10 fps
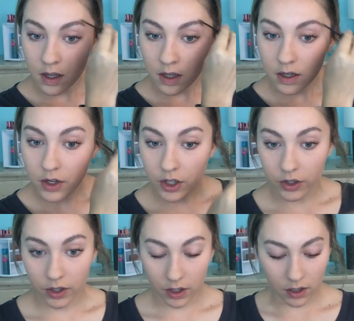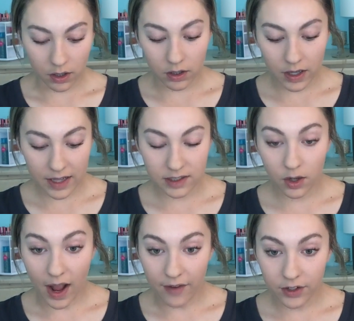And so
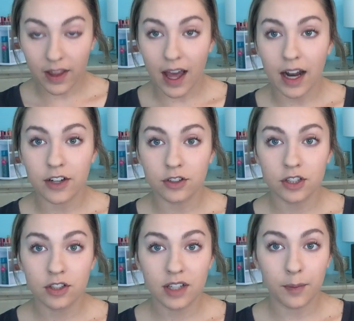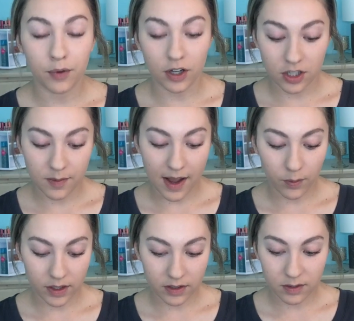after that, I usually just, like, brush them out
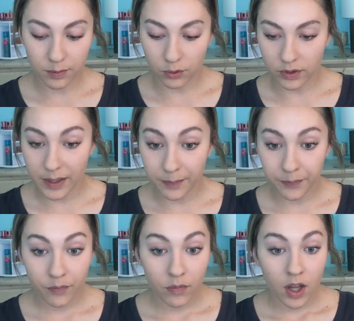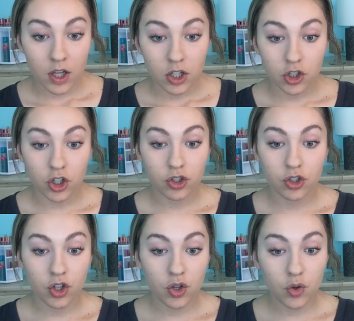with a spoolie just
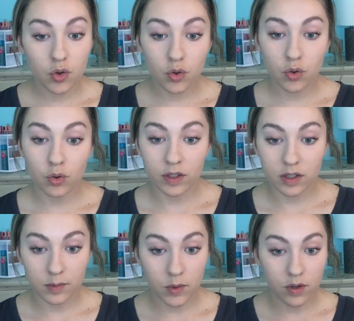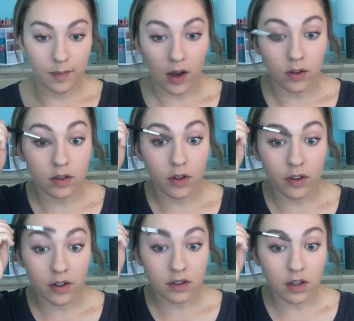to smooth them out and so that
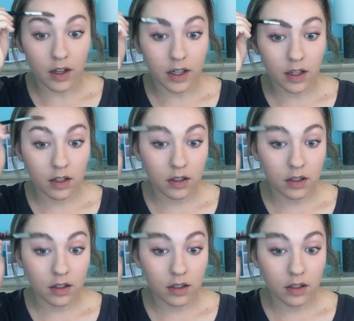there's not any